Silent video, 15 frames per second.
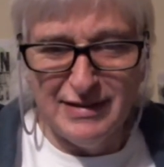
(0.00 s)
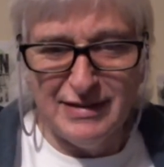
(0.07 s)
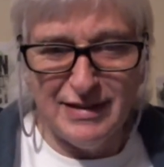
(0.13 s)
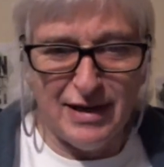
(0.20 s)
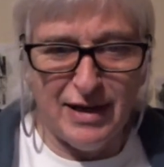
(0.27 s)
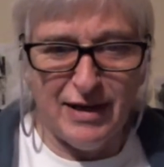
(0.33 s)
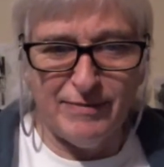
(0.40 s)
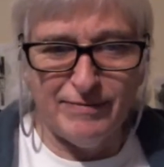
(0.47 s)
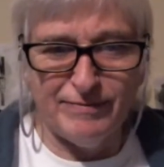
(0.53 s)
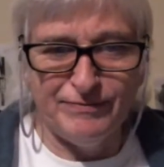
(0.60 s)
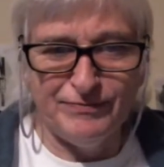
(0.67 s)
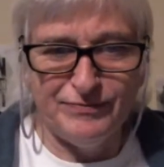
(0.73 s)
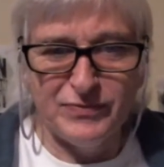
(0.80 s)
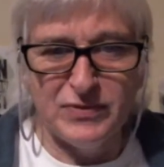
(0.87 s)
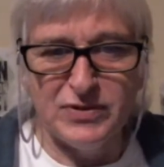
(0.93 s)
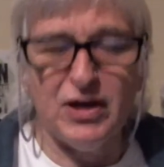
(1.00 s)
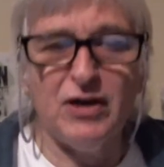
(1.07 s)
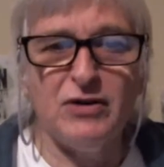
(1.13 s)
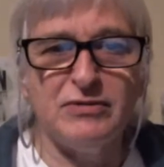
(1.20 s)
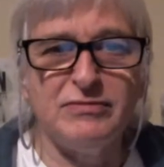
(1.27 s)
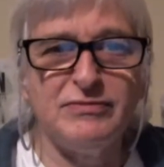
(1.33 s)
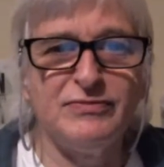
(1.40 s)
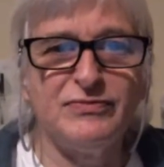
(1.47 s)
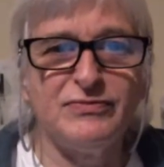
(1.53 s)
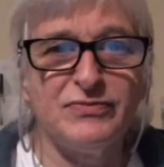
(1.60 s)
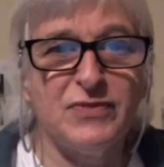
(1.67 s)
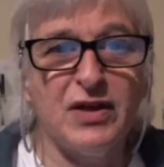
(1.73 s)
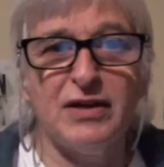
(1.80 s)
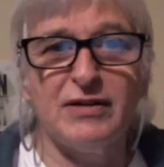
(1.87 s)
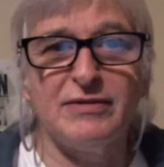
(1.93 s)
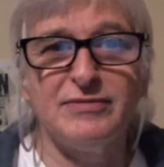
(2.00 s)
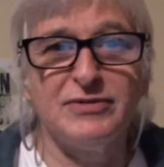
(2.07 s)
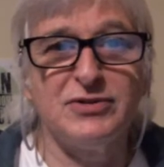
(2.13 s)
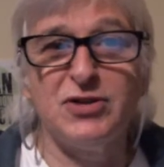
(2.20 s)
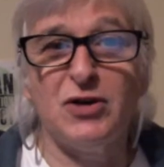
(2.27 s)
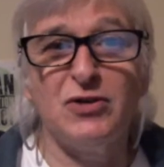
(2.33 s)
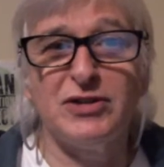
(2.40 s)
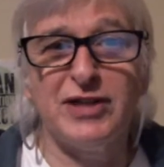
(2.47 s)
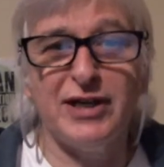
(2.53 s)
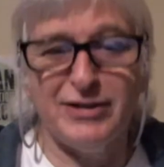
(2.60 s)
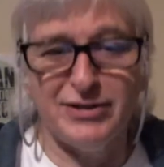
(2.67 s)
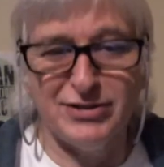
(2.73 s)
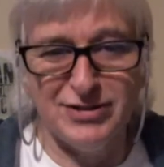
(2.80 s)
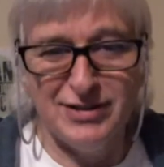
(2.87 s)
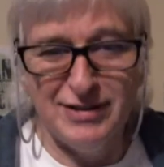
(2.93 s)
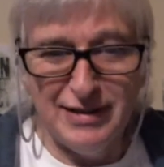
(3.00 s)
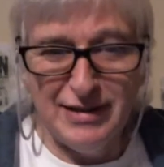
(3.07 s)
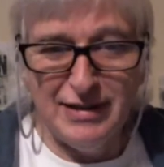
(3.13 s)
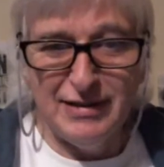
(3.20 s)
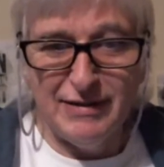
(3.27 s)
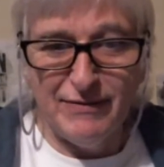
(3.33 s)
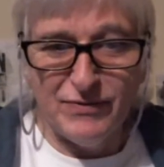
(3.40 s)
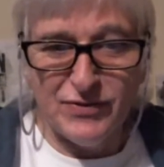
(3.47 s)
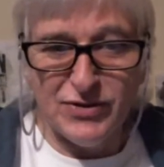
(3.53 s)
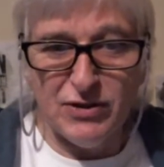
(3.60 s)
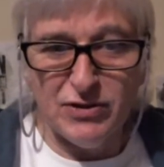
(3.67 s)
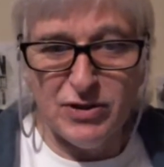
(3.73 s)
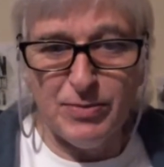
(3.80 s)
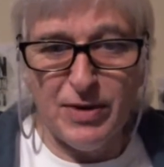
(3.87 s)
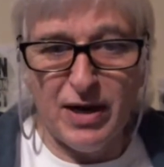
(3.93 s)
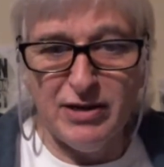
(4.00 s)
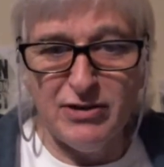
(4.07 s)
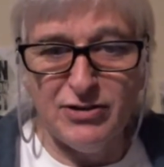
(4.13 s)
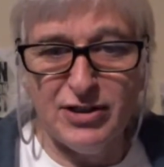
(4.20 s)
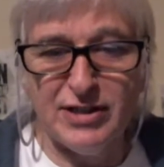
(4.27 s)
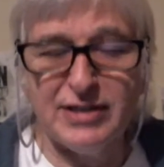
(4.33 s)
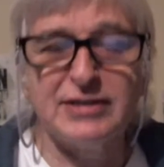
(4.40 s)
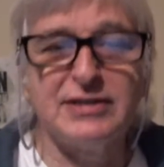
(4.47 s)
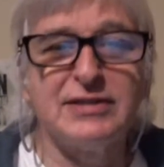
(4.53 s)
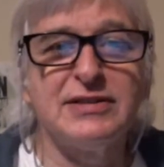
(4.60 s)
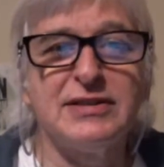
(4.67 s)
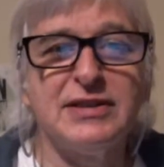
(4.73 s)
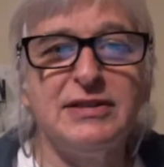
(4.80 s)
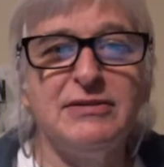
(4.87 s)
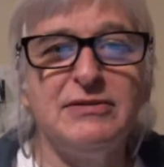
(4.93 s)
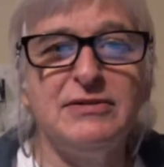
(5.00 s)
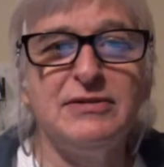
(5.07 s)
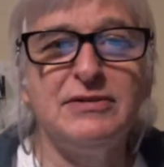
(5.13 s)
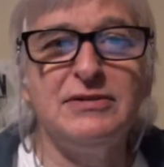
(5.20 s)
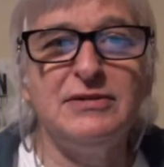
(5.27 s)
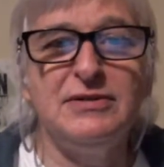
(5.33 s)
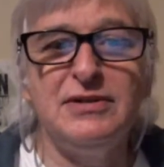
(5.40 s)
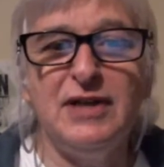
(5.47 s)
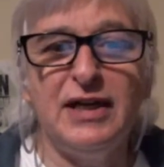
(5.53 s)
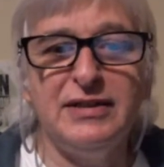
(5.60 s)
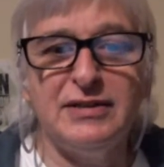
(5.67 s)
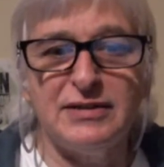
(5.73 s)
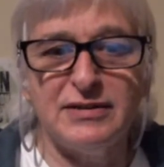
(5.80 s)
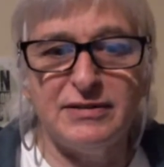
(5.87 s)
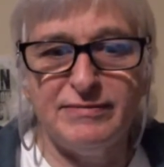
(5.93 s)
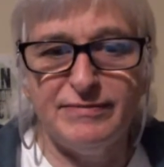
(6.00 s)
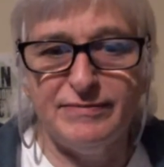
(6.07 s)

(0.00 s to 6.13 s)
So yeah, total chaos. So goodbye, Earthlings. See you later.